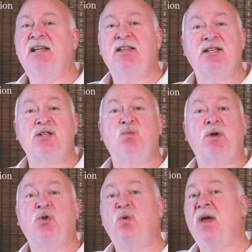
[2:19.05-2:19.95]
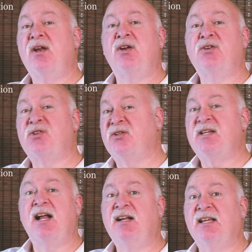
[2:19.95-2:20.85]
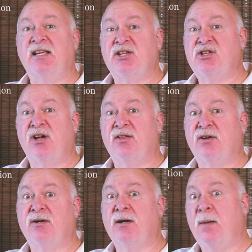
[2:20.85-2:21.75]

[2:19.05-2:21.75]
This is what creditors are telling each other